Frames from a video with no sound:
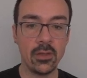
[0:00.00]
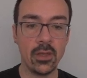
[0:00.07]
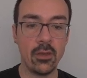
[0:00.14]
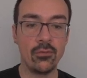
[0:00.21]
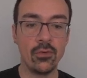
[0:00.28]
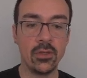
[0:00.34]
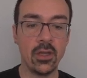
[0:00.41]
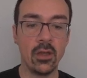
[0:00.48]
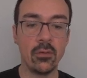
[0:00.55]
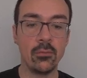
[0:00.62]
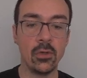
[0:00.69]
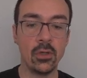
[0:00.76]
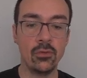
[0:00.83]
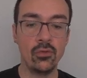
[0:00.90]
every time
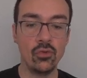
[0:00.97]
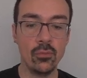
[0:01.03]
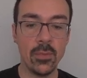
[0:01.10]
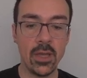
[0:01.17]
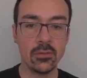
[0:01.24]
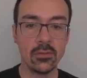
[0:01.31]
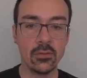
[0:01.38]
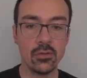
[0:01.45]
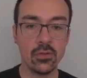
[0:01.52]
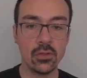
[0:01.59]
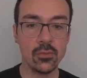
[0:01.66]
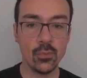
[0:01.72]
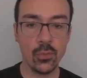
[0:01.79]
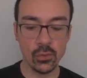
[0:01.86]
a new message
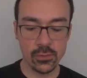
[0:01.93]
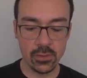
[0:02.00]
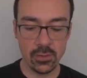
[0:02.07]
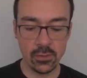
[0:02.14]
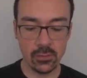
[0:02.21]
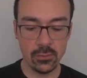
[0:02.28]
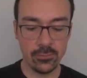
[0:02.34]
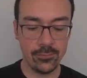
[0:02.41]
is posted.